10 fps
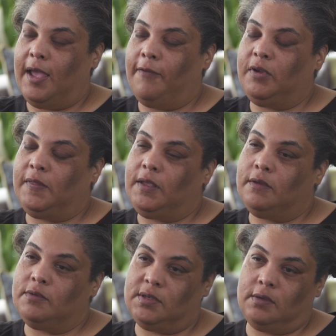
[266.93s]
everything
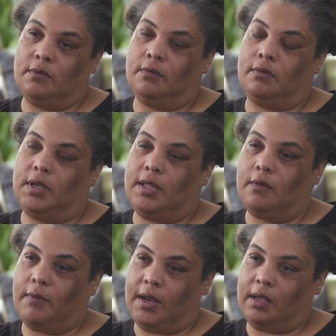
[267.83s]
you do in
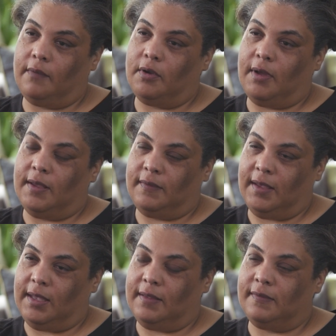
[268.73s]
the writing of your
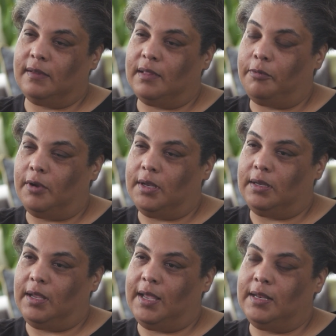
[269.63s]
essay is deliberate
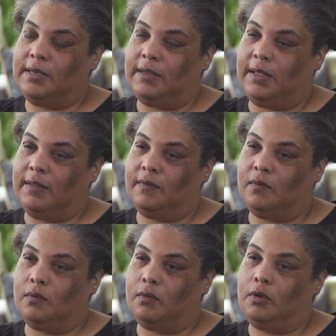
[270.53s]
and
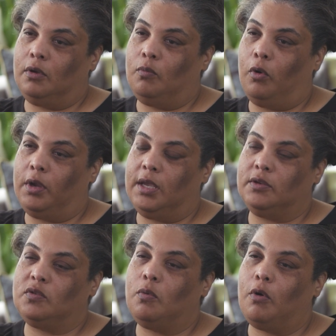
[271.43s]
is
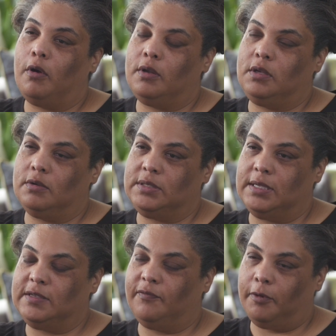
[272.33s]
working toward your
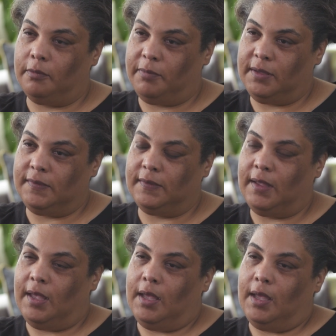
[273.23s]
sense of purpose.
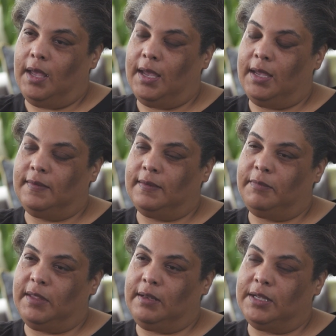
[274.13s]
It's
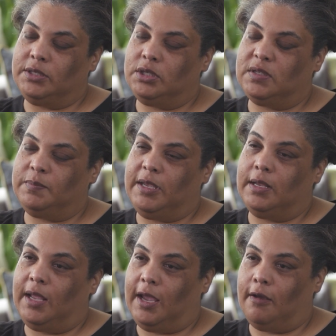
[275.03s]
something that should just be
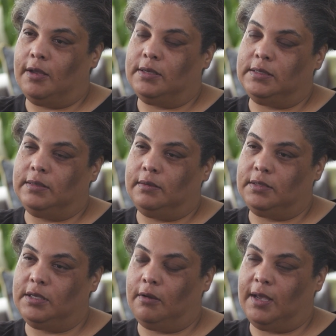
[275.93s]
inherent
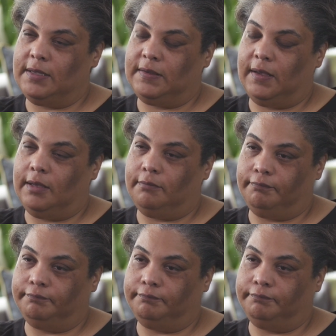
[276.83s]
to your essay.